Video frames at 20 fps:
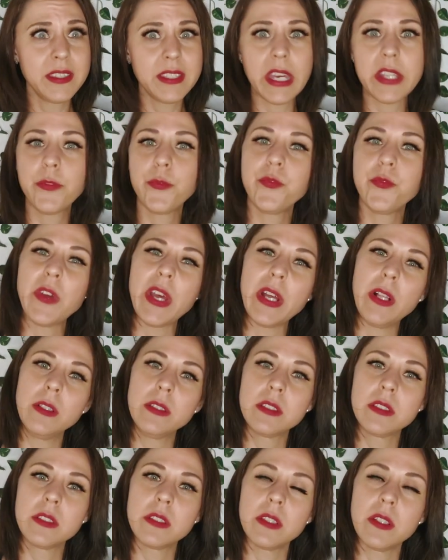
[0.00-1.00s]
That
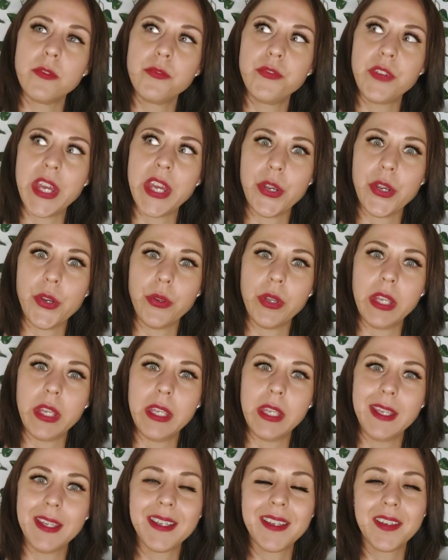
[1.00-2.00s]
felt
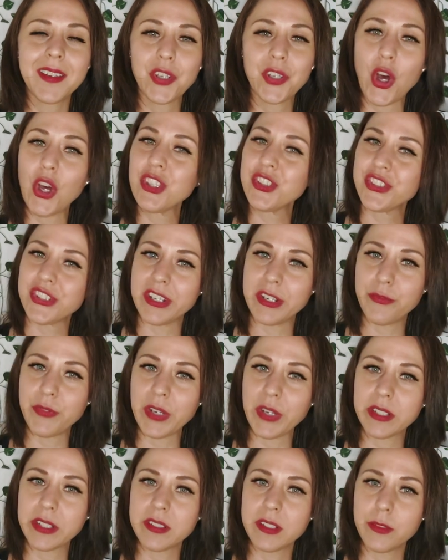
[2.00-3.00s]
very cost
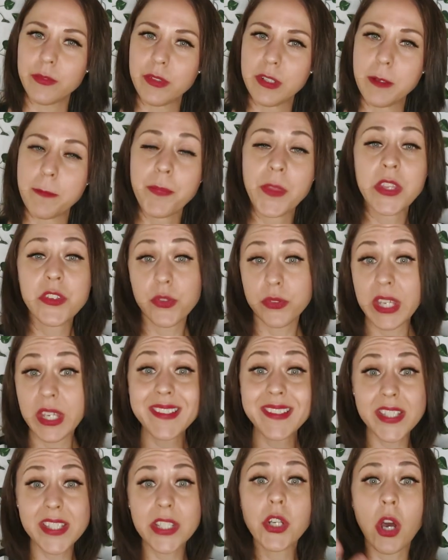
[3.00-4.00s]
ineffective. So
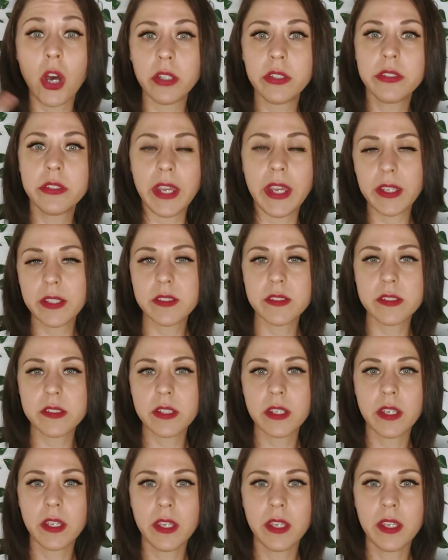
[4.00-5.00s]
that's the
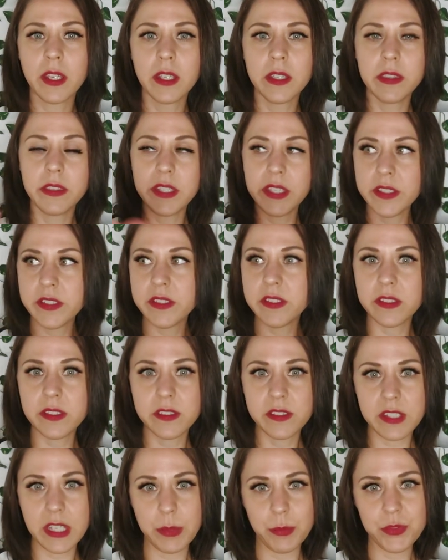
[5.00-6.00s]
context. This
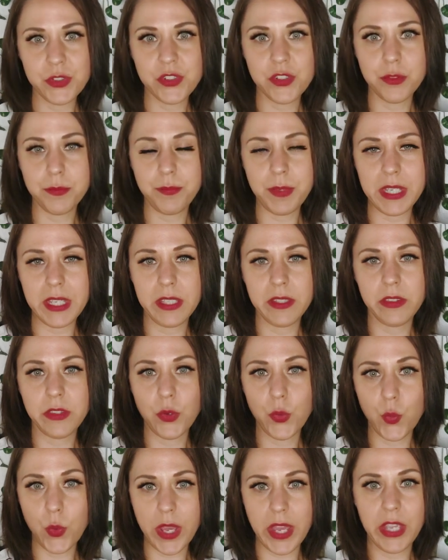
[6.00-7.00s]
seems to be
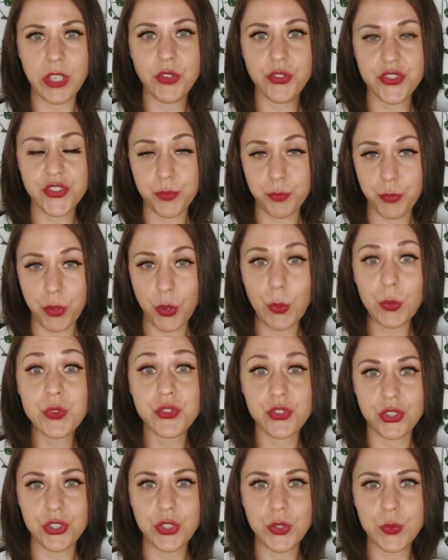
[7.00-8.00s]
the way you're
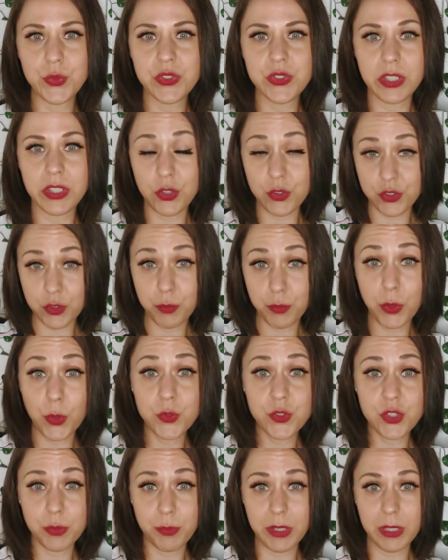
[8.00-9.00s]
supposed to use it. You're
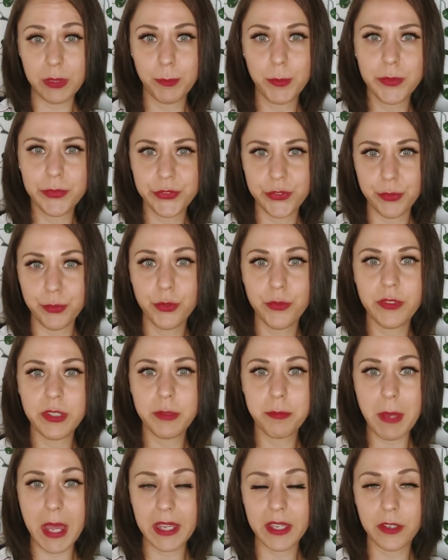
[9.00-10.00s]
supposed to be able to move
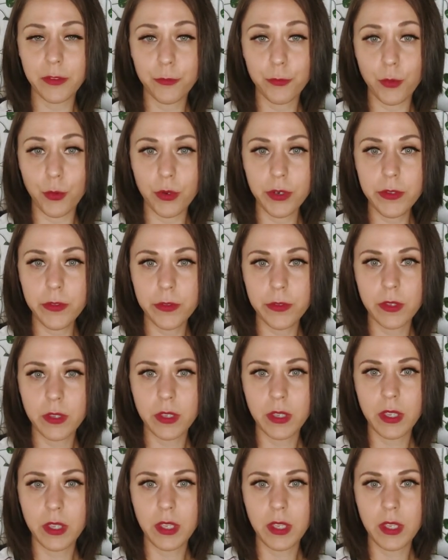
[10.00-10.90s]
it back and forth,